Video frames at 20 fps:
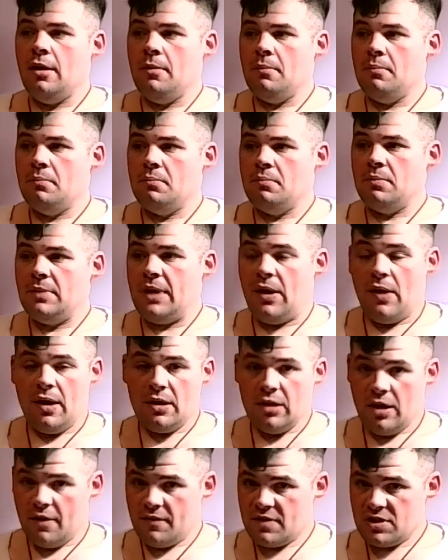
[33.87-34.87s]

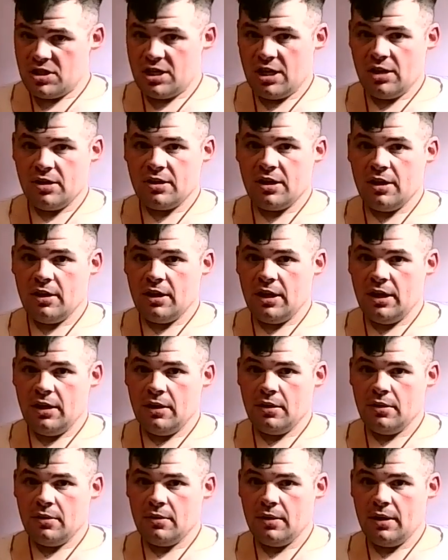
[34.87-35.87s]
Now, I love this channel
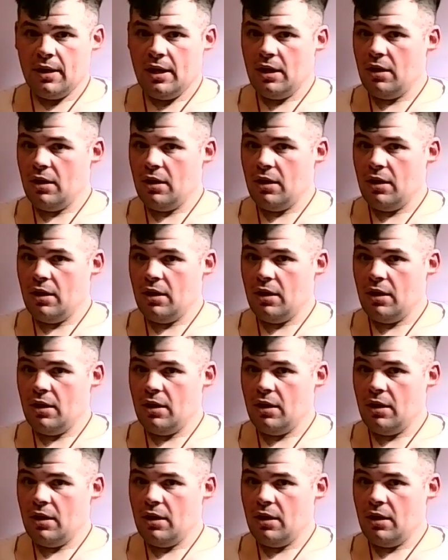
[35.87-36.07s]
dearly,